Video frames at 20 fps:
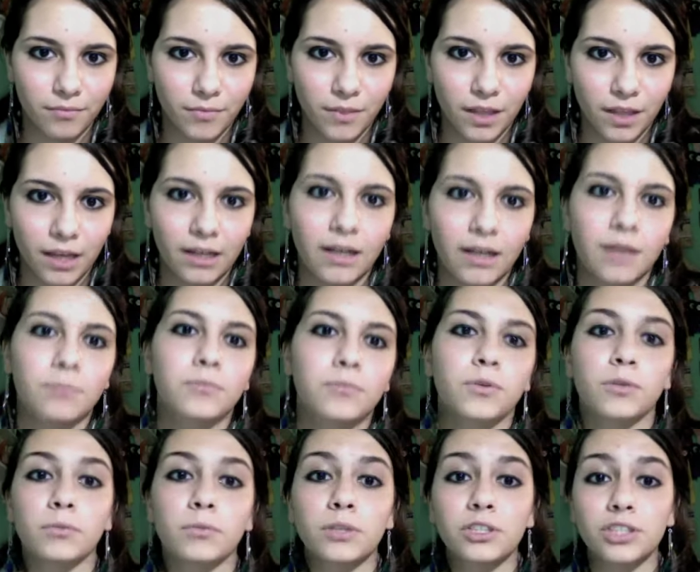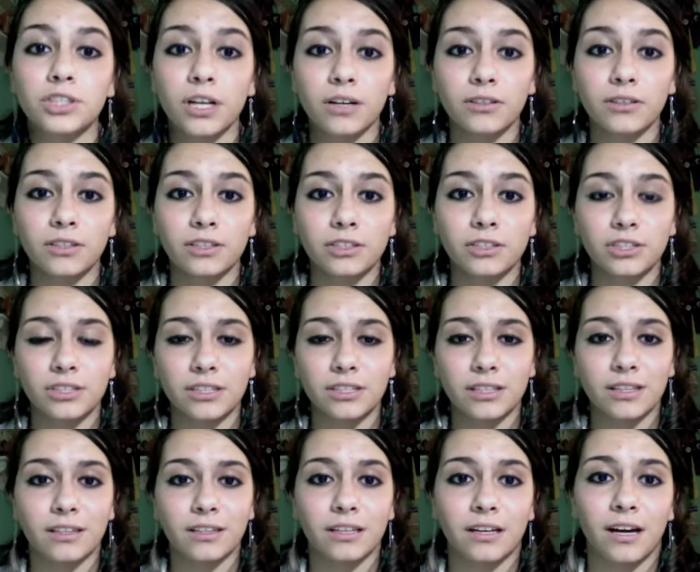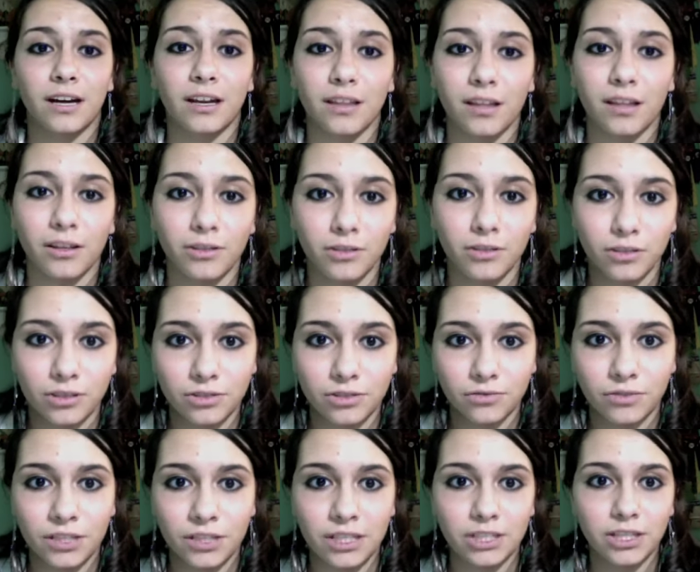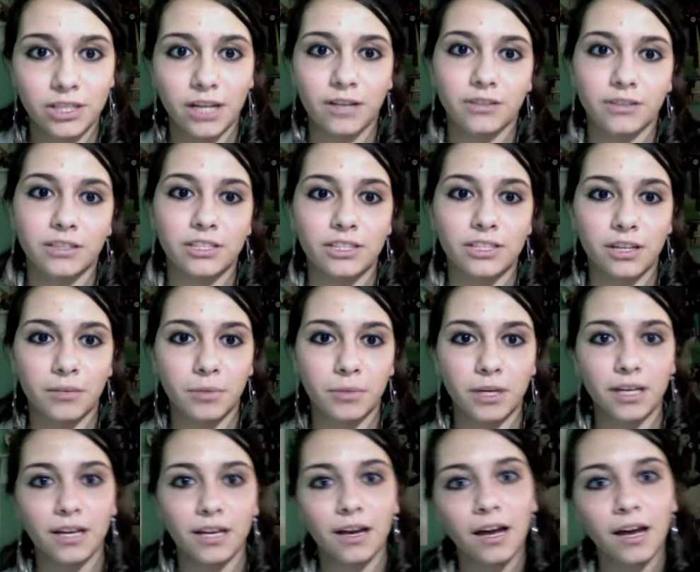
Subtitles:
like abnormally childish. Just like stick eyeliner looks really childish on me.